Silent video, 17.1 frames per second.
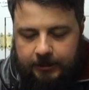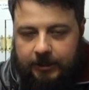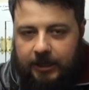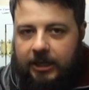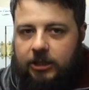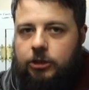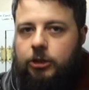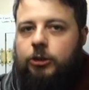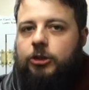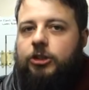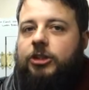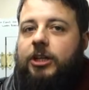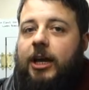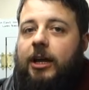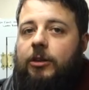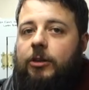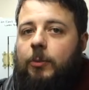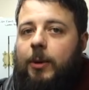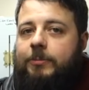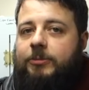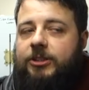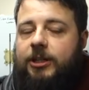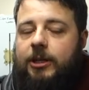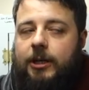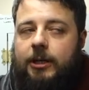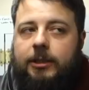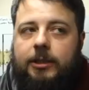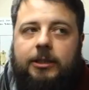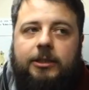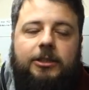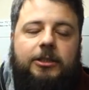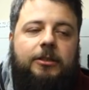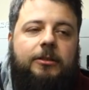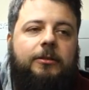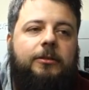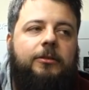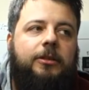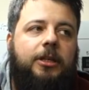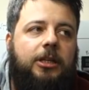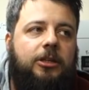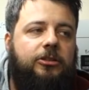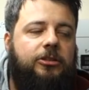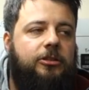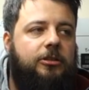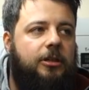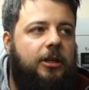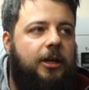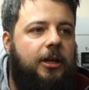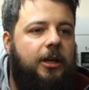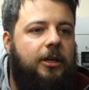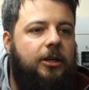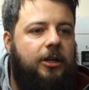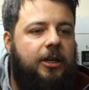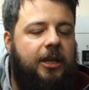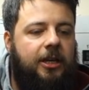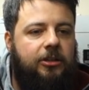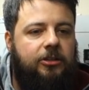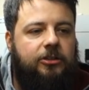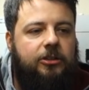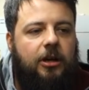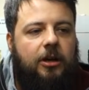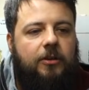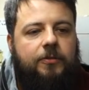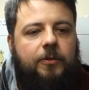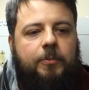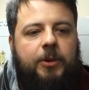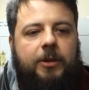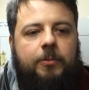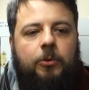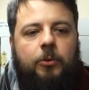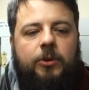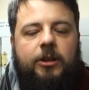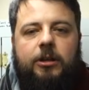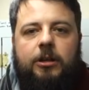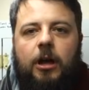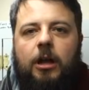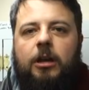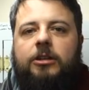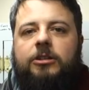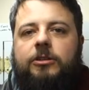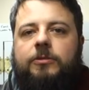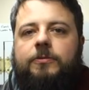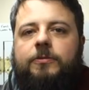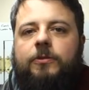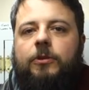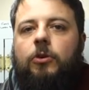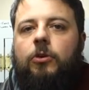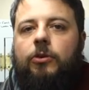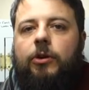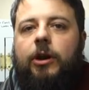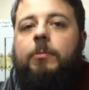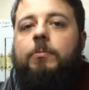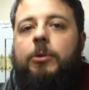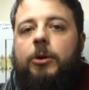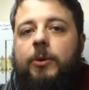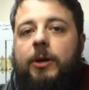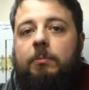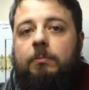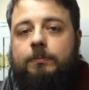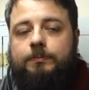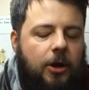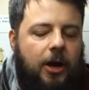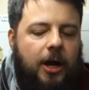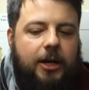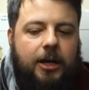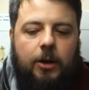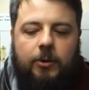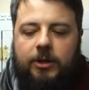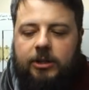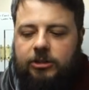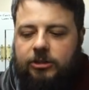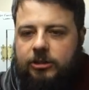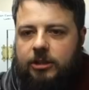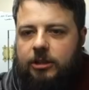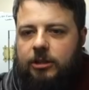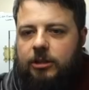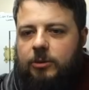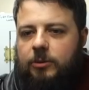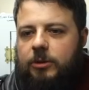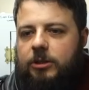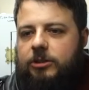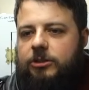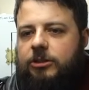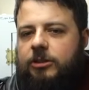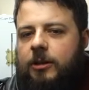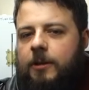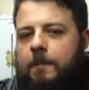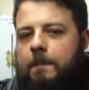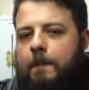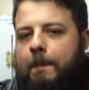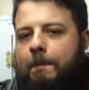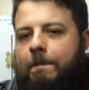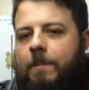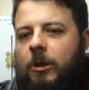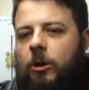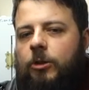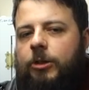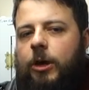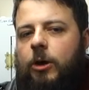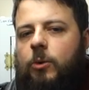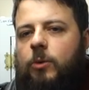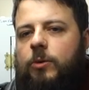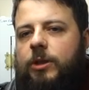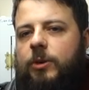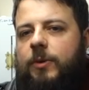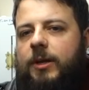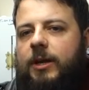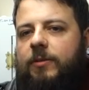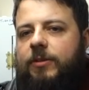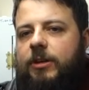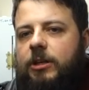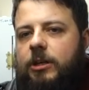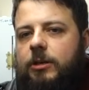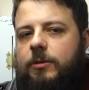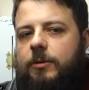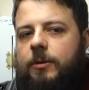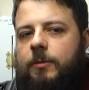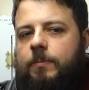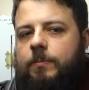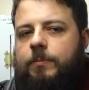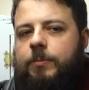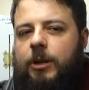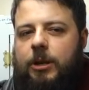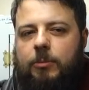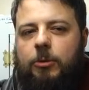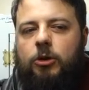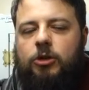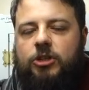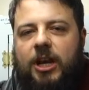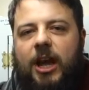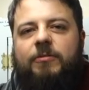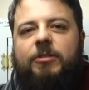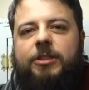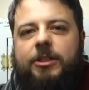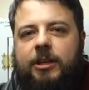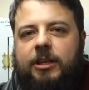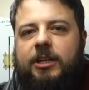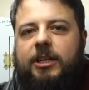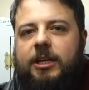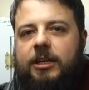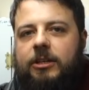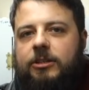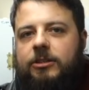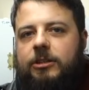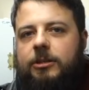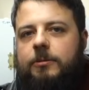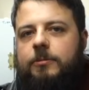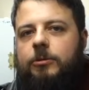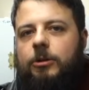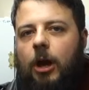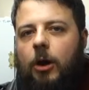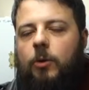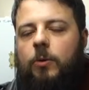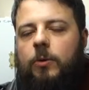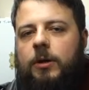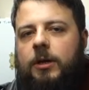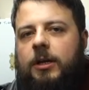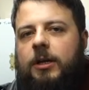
it does say on the website that these kits are for people with a knowledge of all grain brewing. I noticed that there was, although they were giving you pretty much everything you needed to know,